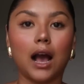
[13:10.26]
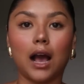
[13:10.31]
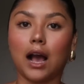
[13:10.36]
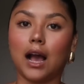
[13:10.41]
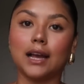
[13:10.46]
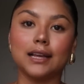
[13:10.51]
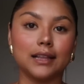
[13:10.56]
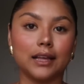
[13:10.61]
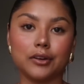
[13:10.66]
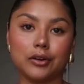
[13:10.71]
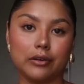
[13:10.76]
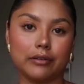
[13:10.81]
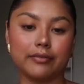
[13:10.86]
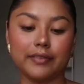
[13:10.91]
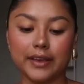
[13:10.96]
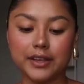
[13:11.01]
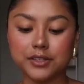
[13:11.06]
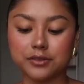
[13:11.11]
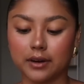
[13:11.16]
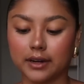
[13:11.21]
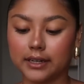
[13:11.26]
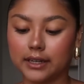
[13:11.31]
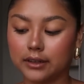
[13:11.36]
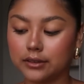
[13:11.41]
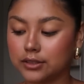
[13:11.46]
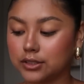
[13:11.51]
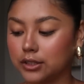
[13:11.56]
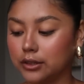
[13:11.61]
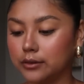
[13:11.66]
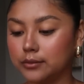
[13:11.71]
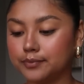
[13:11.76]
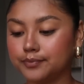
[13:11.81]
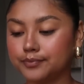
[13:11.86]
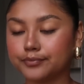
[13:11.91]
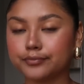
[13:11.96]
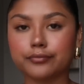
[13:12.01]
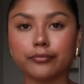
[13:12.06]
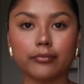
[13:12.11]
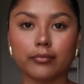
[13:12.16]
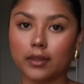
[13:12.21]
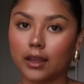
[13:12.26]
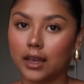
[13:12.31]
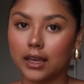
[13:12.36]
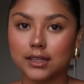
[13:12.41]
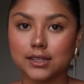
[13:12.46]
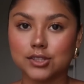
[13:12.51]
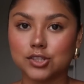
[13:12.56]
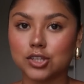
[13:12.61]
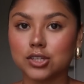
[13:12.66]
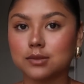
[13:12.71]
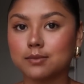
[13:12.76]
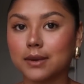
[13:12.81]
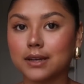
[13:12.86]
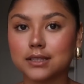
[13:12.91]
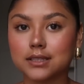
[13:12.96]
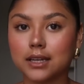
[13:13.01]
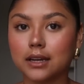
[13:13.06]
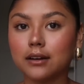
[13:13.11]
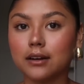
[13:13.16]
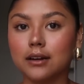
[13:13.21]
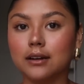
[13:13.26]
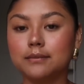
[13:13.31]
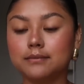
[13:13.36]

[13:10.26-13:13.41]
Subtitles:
eyeliner phase right now, so it's just mascara.